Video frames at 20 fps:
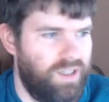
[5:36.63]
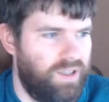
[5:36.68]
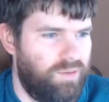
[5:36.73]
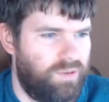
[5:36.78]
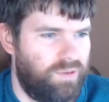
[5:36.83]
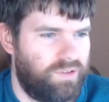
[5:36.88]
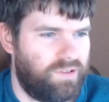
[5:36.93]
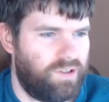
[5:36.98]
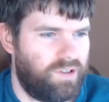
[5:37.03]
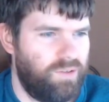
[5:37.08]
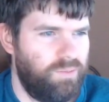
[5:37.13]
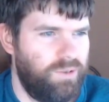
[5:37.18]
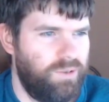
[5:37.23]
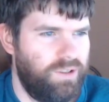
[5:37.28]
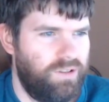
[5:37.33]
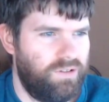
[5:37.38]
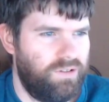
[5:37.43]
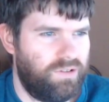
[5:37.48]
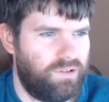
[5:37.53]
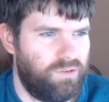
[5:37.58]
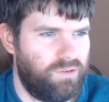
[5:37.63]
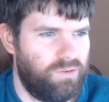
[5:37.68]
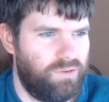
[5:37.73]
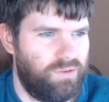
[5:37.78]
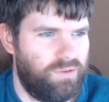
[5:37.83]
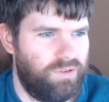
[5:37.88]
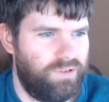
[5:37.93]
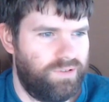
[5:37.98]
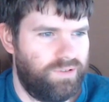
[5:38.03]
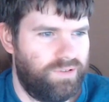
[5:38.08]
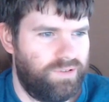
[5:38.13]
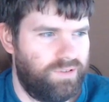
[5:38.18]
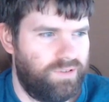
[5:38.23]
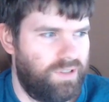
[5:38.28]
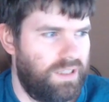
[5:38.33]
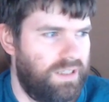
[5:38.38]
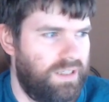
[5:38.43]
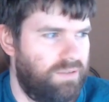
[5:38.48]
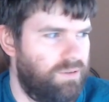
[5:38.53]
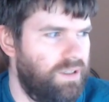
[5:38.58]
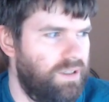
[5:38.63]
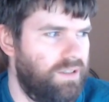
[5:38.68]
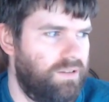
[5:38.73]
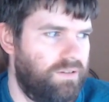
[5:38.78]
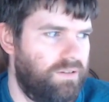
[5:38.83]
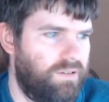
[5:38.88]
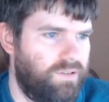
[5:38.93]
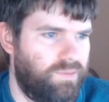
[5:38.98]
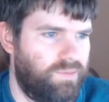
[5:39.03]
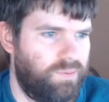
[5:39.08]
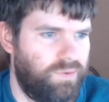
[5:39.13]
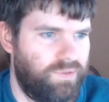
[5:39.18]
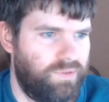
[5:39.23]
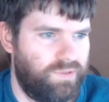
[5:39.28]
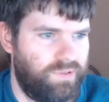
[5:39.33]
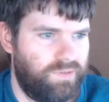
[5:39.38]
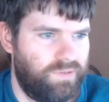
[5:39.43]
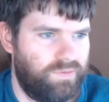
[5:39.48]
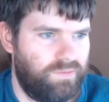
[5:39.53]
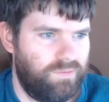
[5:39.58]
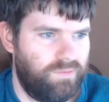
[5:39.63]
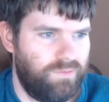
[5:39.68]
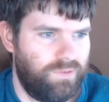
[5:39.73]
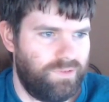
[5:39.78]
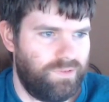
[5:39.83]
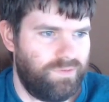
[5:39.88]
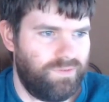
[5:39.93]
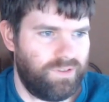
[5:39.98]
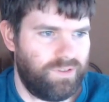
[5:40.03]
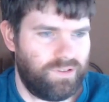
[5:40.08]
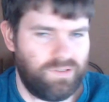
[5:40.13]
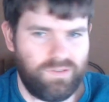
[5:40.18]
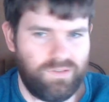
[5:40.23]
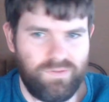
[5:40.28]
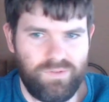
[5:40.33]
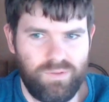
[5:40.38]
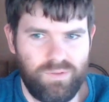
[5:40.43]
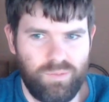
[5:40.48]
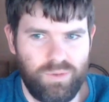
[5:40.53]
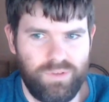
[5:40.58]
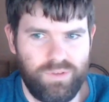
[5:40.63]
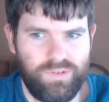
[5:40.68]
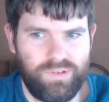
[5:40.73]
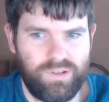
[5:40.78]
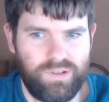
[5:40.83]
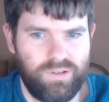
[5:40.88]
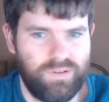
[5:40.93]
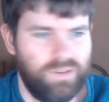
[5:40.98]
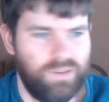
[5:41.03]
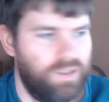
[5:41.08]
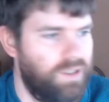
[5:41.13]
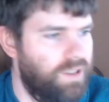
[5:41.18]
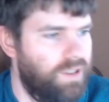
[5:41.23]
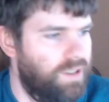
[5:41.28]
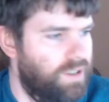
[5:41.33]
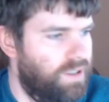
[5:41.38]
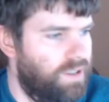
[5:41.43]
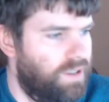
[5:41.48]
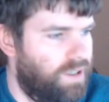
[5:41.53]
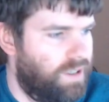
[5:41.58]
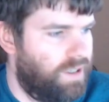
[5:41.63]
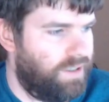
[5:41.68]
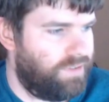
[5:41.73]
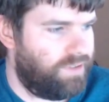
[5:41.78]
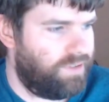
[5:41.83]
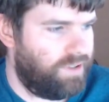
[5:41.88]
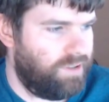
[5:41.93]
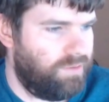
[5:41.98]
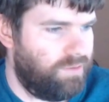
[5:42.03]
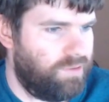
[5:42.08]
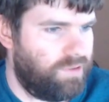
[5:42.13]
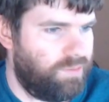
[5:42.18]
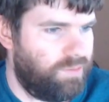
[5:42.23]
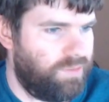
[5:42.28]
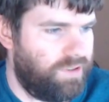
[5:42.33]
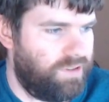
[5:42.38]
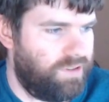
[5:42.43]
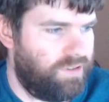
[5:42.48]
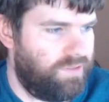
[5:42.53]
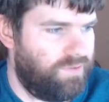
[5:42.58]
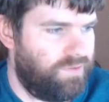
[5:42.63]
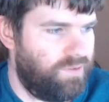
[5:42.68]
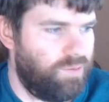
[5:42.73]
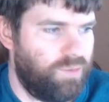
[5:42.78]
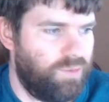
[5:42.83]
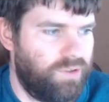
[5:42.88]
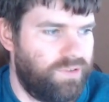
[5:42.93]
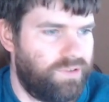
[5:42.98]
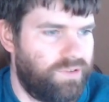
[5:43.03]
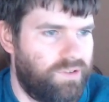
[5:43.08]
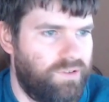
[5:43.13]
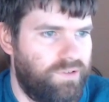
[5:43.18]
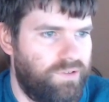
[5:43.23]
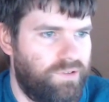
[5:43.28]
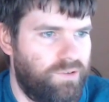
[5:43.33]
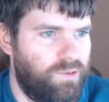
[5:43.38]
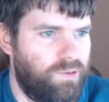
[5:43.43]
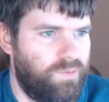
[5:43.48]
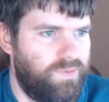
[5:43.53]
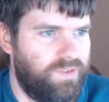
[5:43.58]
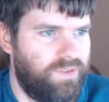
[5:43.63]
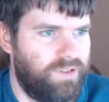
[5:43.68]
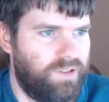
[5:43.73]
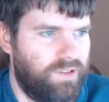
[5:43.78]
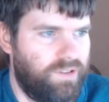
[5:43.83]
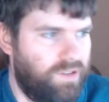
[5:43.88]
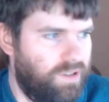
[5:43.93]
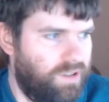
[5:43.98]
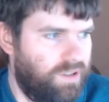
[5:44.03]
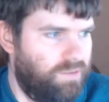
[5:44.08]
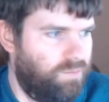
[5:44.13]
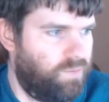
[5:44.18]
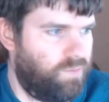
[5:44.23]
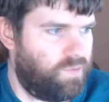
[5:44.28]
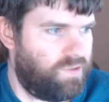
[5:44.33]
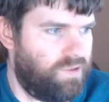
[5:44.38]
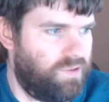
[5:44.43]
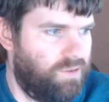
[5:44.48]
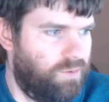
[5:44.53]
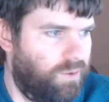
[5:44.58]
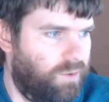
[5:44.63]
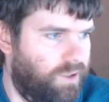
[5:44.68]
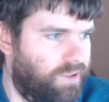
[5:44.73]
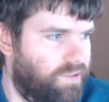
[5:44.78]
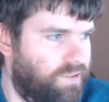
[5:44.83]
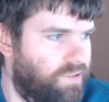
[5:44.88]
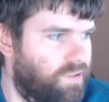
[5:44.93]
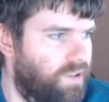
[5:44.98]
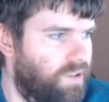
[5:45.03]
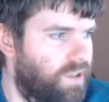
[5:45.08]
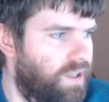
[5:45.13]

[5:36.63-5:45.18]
But it's a couple of years old. Well, I suppose it was fixed a few months ago. Or sorry, it was updated a few months ago, so hopefully it still works.